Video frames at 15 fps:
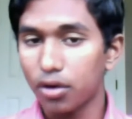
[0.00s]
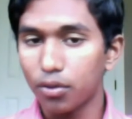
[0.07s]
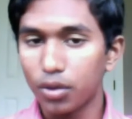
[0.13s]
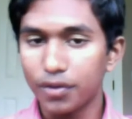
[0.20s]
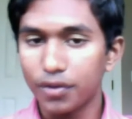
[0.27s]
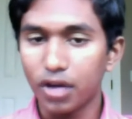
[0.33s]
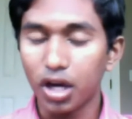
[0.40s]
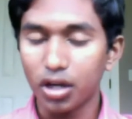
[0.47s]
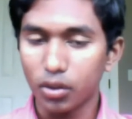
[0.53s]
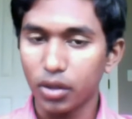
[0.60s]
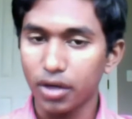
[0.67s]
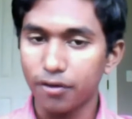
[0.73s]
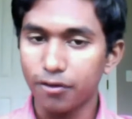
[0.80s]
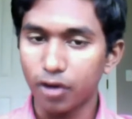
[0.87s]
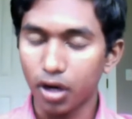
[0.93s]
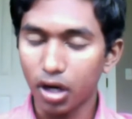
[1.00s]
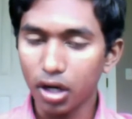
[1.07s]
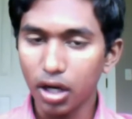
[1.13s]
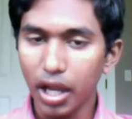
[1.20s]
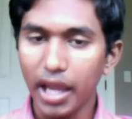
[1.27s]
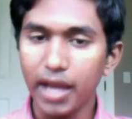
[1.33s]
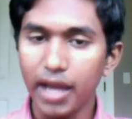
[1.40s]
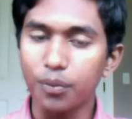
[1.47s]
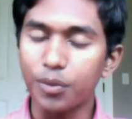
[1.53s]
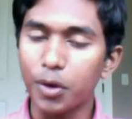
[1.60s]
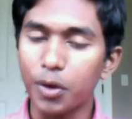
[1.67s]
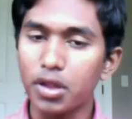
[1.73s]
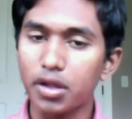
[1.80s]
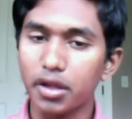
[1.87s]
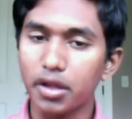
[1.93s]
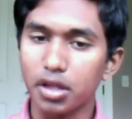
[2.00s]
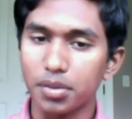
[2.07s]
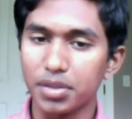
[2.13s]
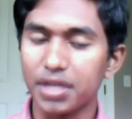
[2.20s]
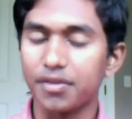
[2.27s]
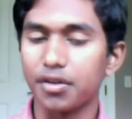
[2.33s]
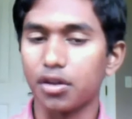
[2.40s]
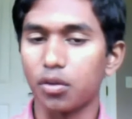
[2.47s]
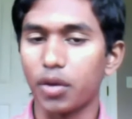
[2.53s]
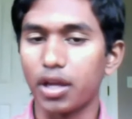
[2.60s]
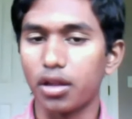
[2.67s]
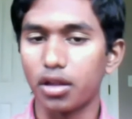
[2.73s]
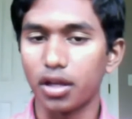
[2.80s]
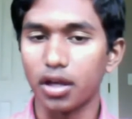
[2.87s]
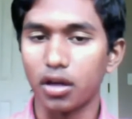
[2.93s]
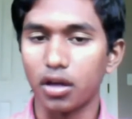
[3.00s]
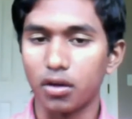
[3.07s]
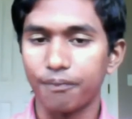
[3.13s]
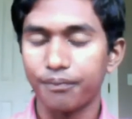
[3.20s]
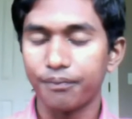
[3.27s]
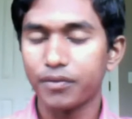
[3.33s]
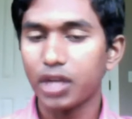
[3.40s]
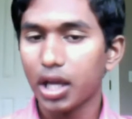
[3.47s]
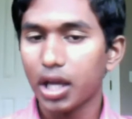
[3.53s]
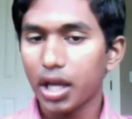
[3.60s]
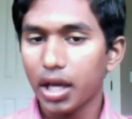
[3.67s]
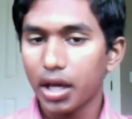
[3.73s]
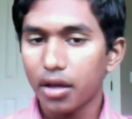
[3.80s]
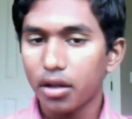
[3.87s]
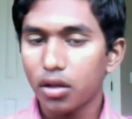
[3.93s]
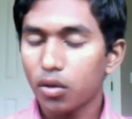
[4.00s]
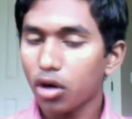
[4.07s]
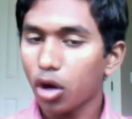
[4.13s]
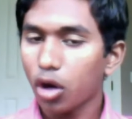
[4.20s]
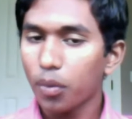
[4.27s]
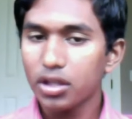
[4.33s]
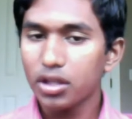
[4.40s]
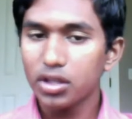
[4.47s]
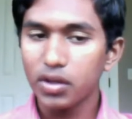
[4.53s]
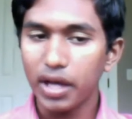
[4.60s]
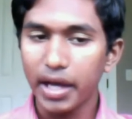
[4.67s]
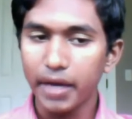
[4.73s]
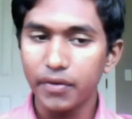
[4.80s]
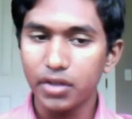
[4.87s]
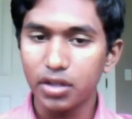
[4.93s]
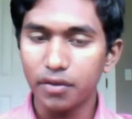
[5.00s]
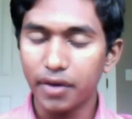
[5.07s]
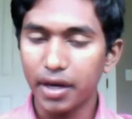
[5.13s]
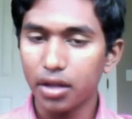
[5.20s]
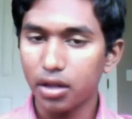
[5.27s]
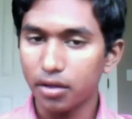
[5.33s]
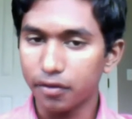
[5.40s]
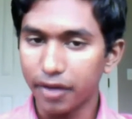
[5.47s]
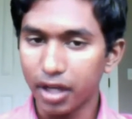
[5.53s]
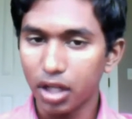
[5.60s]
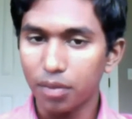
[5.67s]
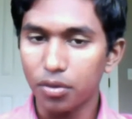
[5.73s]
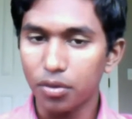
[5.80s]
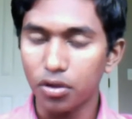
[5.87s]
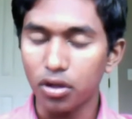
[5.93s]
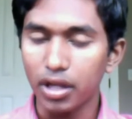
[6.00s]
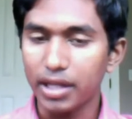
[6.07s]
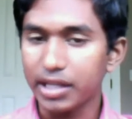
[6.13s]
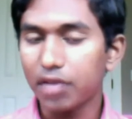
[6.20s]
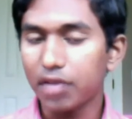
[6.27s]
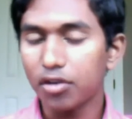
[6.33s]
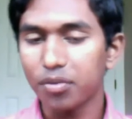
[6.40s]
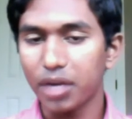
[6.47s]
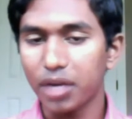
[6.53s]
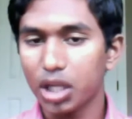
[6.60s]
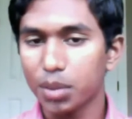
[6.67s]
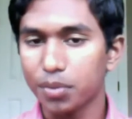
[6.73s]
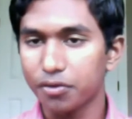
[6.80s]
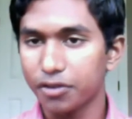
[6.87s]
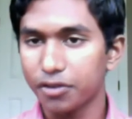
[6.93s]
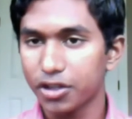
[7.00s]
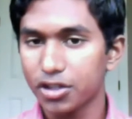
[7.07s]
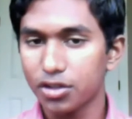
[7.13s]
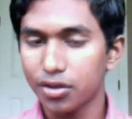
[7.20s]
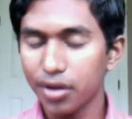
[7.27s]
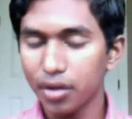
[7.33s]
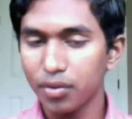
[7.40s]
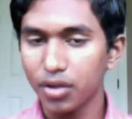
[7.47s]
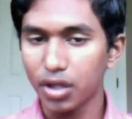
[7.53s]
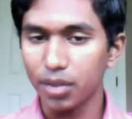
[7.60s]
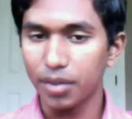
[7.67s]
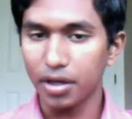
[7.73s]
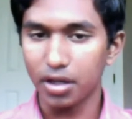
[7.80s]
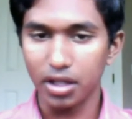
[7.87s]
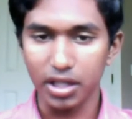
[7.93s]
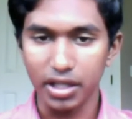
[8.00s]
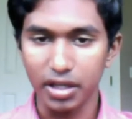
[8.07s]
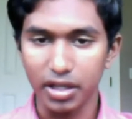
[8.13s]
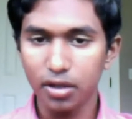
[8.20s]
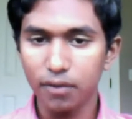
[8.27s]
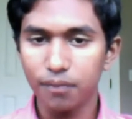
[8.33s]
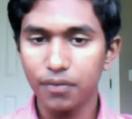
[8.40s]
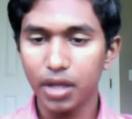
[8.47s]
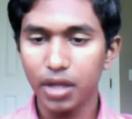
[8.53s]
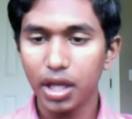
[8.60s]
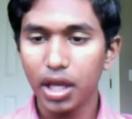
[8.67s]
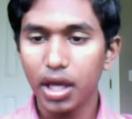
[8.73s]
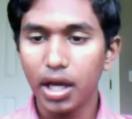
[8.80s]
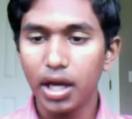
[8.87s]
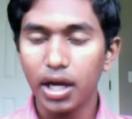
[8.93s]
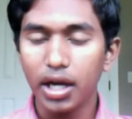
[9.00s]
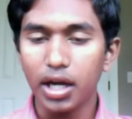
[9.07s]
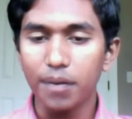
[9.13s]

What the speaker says: we've gone quite far, but we still also believe there's a ways to go. So we're hoping to have the device available, at least for medical professionals, within about a year. And